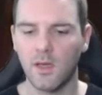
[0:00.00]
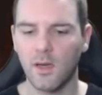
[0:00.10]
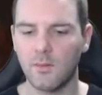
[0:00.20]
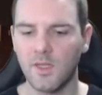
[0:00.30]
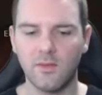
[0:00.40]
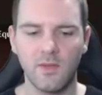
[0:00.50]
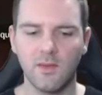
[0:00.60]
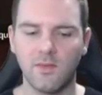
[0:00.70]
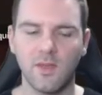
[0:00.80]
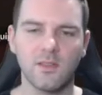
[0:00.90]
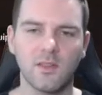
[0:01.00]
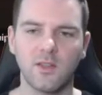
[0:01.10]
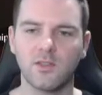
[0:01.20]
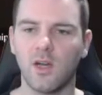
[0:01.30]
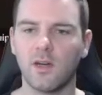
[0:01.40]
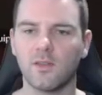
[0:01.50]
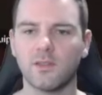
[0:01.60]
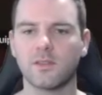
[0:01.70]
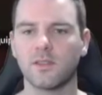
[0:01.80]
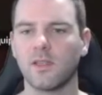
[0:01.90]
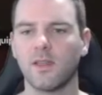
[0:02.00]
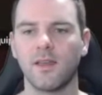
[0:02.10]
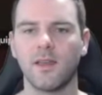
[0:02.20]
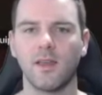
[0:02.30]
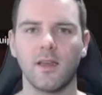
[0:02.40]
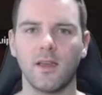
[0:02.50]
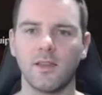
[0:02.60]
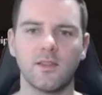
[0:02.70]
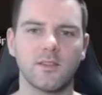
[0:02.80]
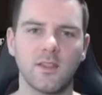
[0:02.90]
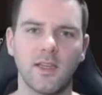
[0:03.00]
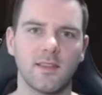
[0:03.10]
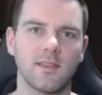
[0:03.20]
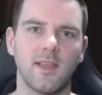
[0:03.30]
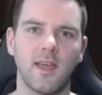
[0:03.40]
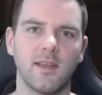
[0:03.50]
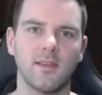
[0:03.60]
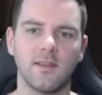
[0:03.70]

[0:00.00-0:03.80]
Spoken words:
Even if it is on Charles, you still get the 10